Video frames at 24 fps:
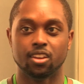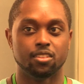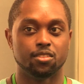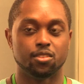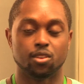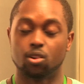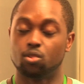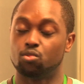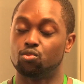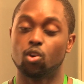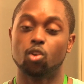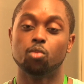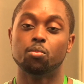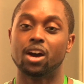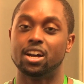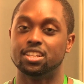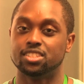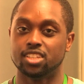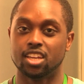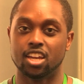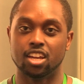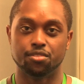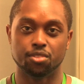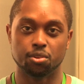there are
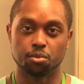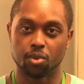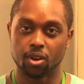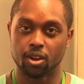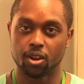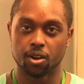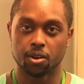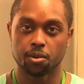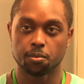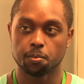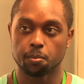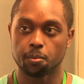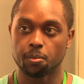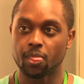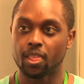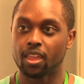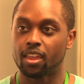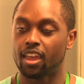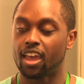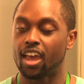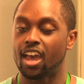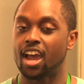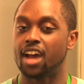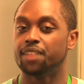robots everywhere.
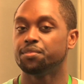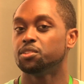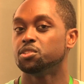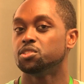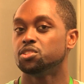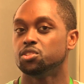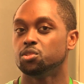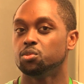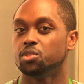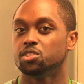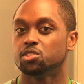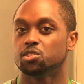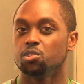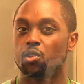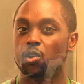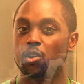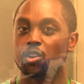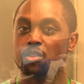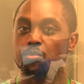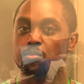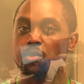After the students learn